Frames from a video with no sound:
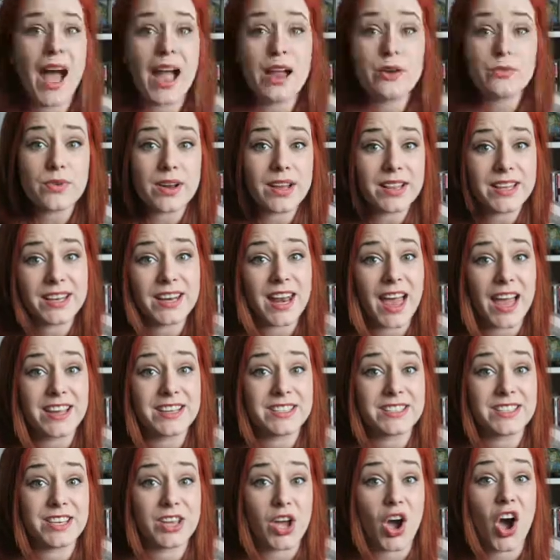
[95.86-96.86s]
I really
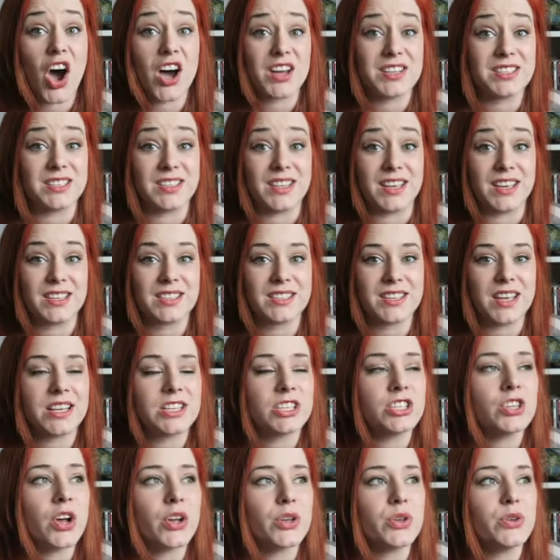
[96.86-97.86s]
liked the art in this.
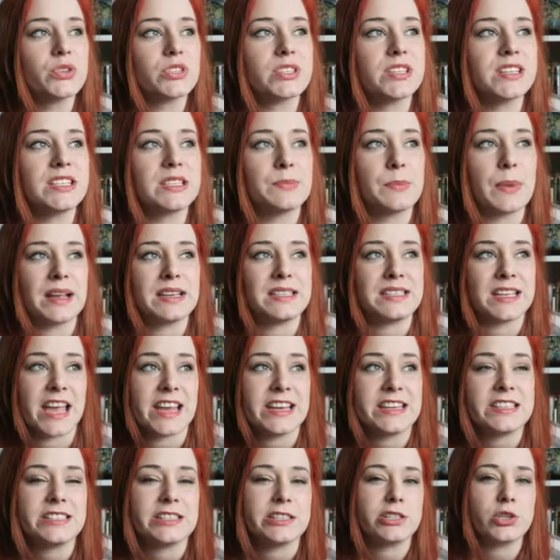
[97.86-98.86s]
It's not usually to my
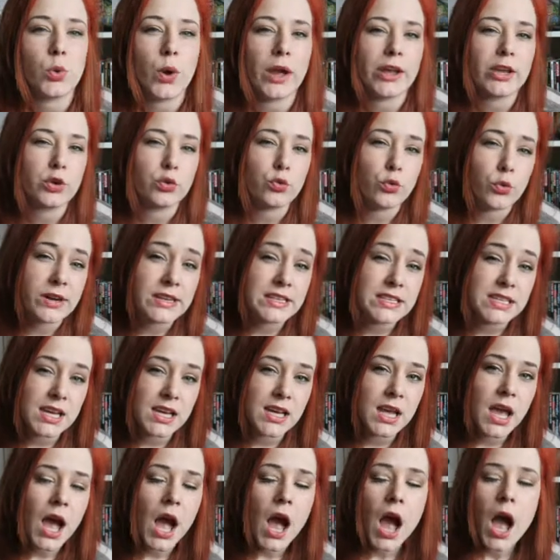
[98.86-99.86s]
taste, it's quite
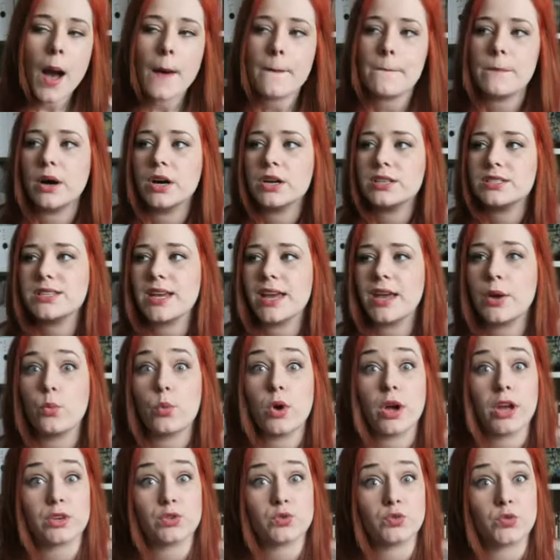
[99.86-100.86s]
gritty, but
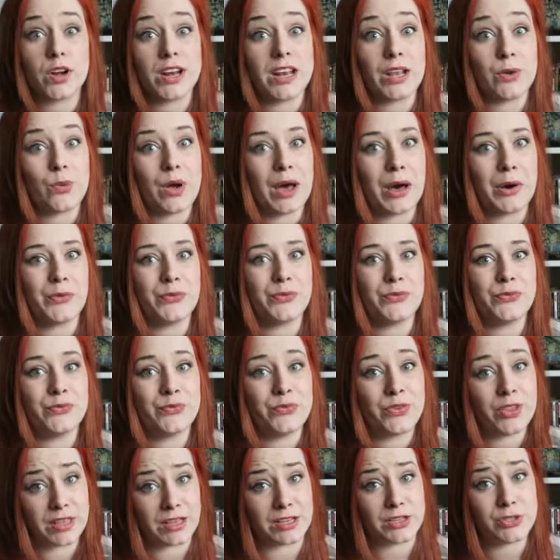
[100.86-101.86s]
it works really well
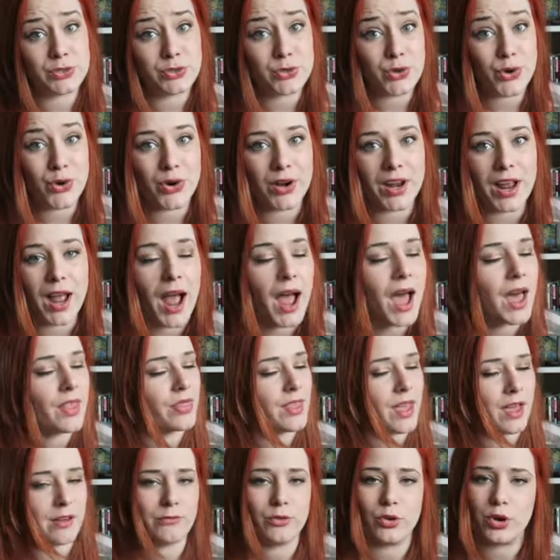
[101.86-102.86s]
for this story
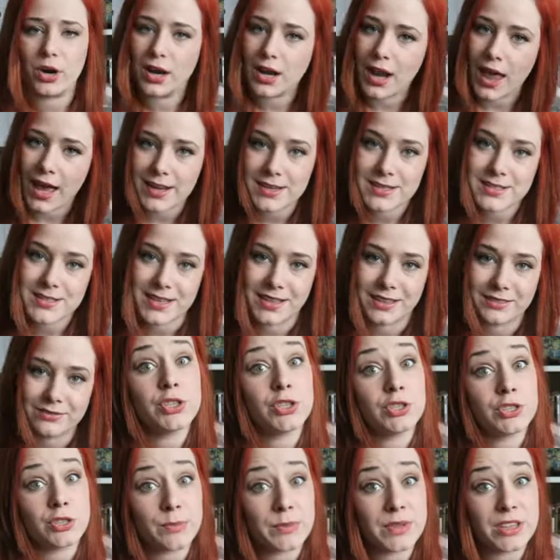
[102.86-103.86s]
and therefore I liked it.
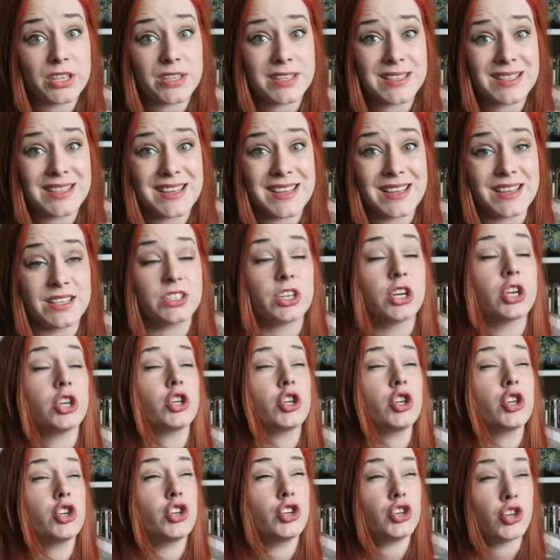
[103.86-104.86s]
Some of the scenes are
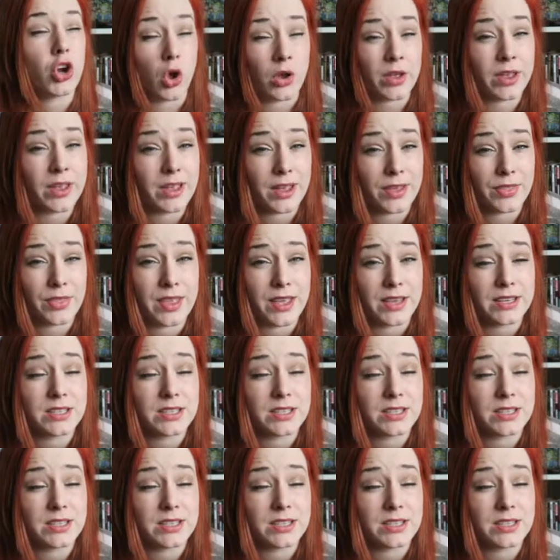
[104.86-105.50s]
shocking in